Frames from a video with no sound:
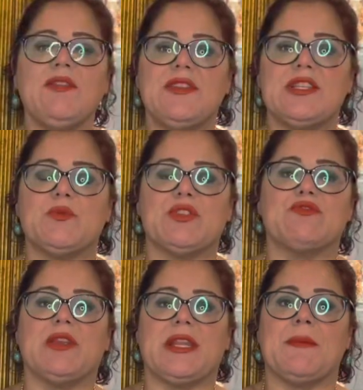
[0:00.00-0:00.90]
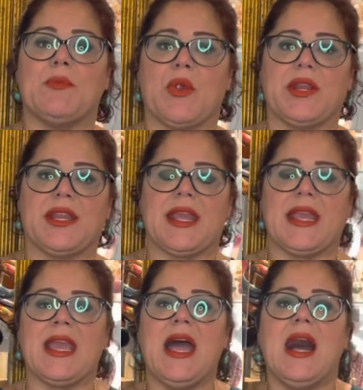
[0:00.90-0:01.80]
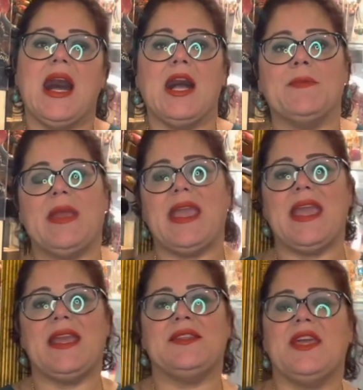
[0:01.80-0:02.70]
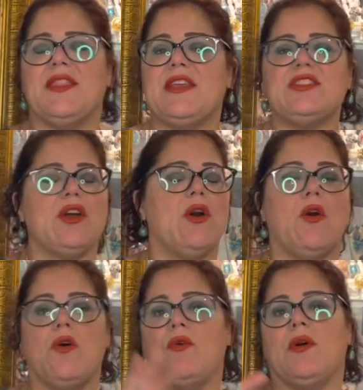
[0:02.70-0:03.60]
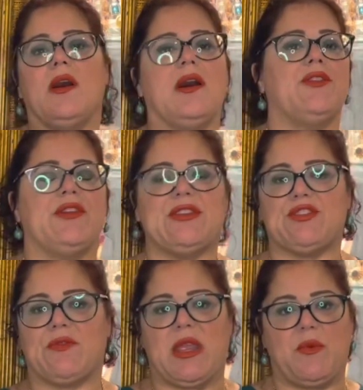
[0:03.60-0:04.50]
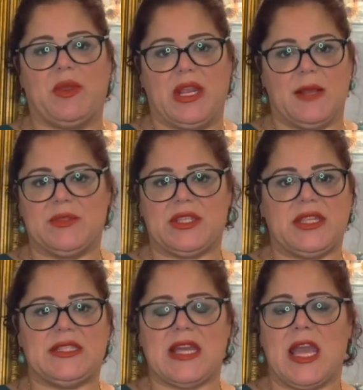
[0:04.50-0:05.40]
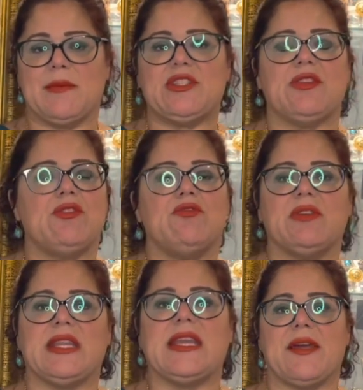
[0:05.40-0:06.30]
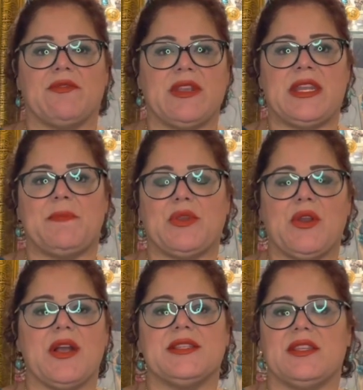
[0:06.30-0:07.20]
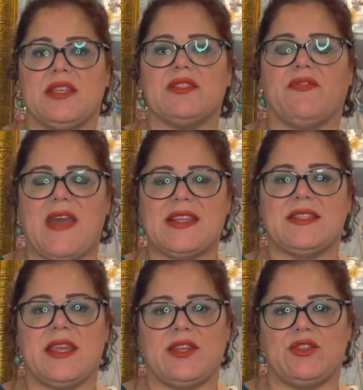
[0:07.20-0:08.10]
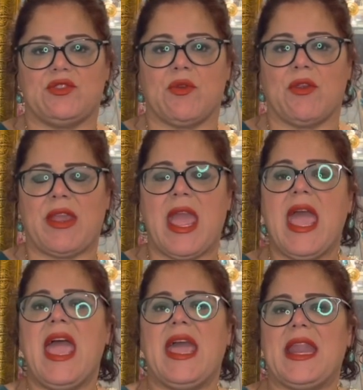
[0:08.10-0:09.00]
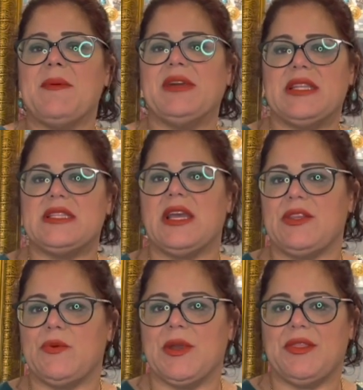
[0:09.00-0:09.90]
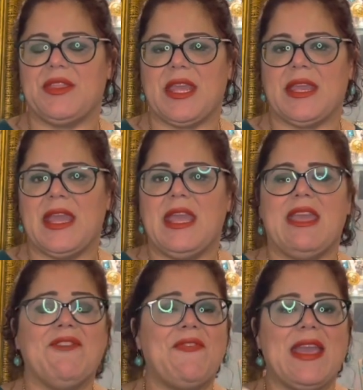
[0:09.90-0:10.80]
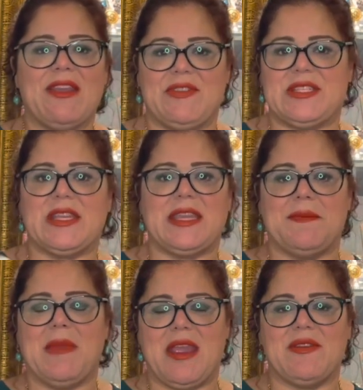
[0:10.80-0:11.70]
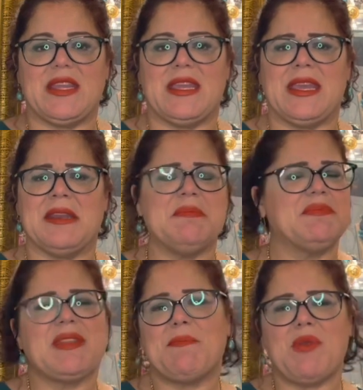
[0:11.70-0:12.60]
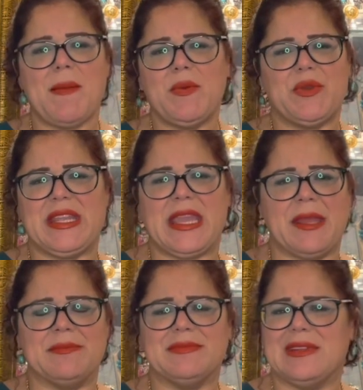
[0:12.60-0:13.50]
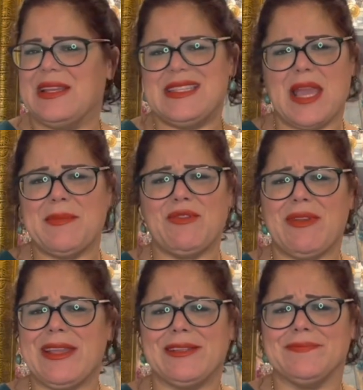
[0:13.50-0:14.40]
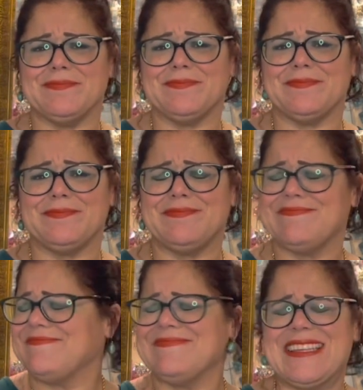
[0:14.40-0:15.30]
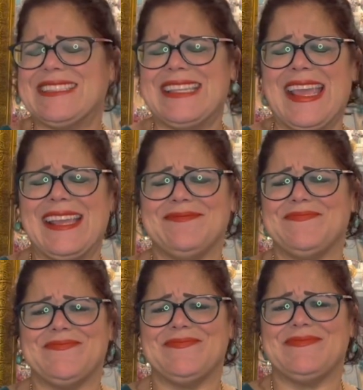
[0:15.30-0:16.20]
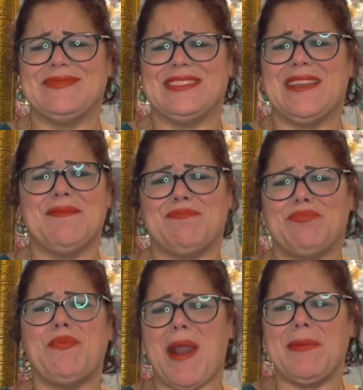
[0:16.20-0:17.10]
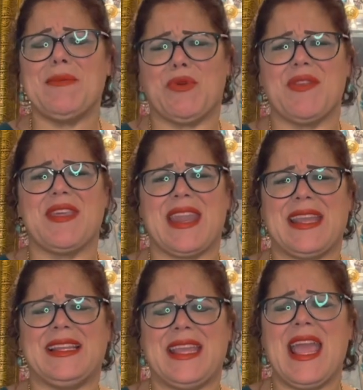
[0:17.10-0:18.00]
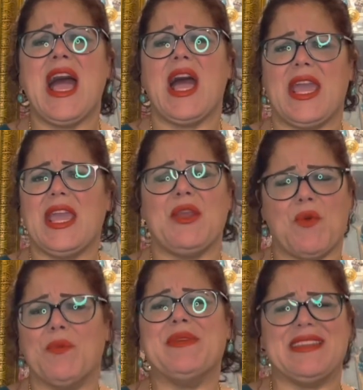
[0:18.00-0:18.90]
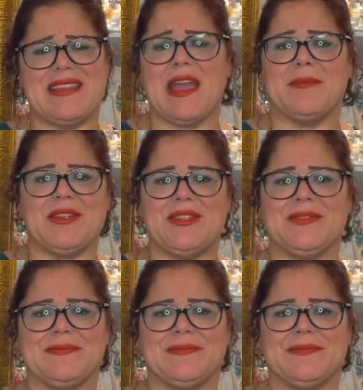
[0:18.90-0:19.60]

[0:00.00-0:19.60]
of this was really marketing. And there's a whole other history when it comes to these diamonds, and you really to read it because it is a fascinating story. And I'm going to tell you one thing. If I ever did get married again, probably wouldn't get a diamond ring. Nah, probably more than likely, it won't be a diamond.